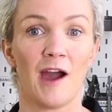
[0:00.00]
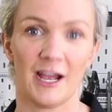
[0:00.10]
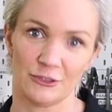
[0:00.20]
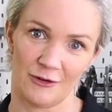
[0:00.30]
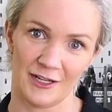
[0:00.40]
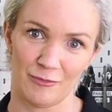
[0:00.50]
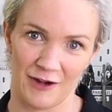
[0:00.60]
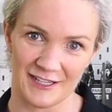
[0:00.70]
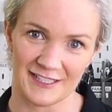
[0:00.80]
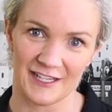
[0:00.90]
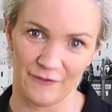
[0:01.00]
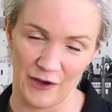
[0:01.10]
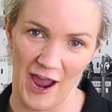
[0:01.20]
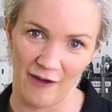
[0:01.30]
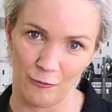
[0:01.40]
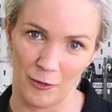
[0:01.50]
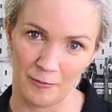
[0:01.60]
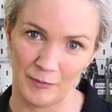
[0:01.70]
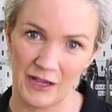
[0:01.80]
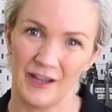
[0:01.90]
a hydraulic press if you have one.
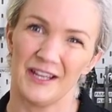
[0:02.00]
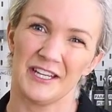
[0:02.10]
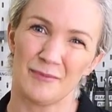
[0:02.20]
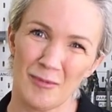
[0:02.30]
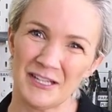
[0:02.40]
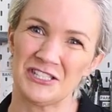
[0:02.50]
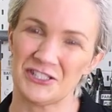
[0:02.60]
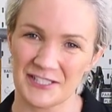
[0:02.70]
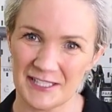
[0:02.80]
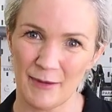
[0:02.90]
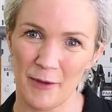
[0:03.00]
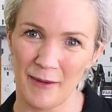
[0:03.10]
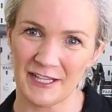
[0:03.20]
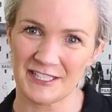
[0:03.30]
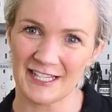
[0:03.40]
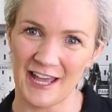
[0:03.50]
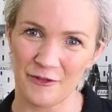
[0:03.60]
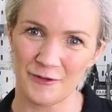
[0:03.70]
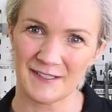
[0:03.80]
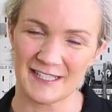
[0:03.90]
You'll probably just about manage to get
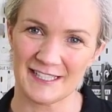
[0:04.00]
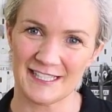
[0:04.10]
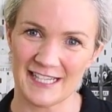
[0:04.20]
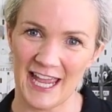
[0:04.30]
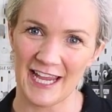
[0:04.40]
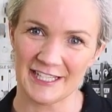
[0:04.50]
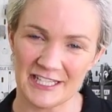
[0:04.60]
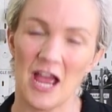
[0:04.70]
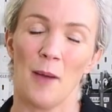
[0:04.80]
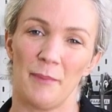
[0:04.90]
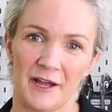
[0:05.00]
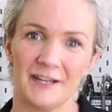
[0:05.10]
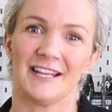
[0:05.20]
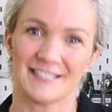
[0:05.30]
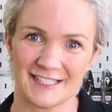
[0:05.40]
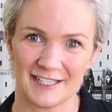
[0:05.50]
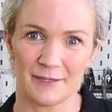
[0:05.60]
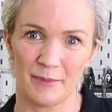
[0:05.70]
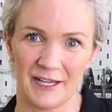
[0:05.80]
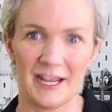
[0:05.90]
through 16 gauge, but it's going to
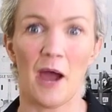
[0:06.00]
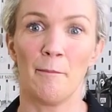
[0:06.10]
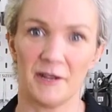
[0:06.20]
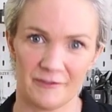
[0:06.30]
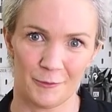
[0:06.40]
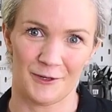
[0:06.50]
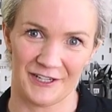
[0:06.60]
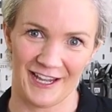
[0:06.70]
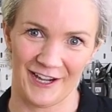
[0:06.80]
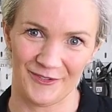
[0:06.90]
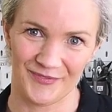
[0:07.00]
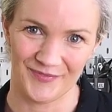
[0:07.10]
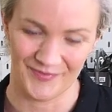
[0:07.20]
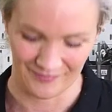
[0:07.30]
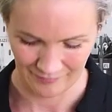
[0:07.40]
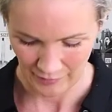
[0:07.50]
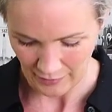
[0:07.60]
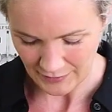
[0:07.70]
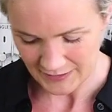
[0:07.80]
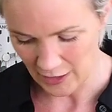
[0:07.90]
be a bit of a workout.
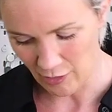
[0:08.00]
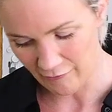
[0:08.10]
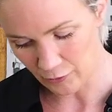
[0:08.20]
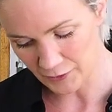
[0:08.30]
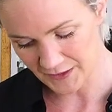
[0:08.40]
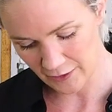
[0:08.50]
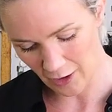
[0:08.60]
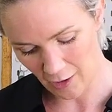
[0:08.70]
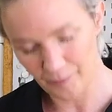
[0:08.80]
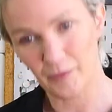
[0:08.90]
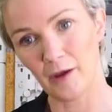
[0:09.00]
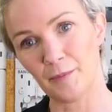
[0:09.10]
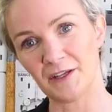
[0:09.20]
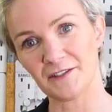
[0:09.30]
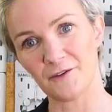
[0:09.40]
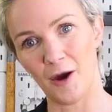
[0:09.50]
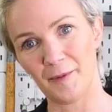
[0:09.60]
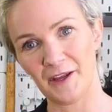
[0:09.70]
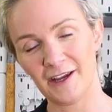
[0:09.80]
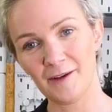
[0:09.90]
So I've also got a piece of
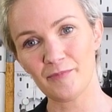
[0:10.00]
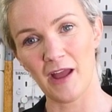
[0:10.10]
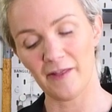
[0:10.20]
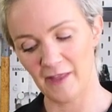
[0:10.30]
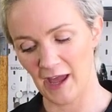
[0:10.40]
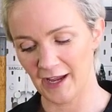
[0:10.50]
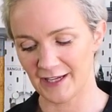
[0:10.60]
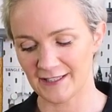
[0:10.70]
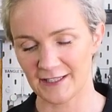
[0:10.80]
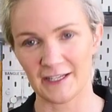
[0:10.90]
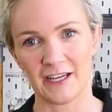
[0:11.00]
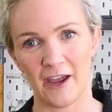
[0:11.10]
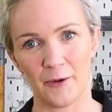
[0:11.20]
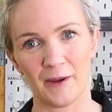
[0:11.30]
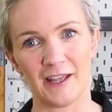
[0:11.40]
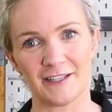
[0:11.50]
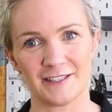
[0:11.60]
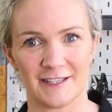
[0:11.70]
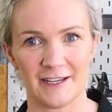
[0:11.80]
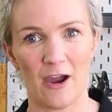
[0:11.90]
copper here, and that is going to go into
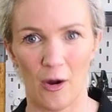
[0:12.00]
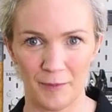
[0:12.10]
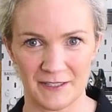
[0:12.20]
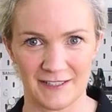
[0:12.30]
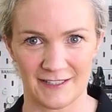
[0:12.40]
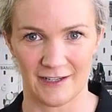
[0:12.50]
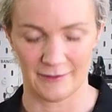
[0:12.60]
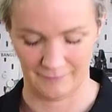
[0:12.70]
the opposite side.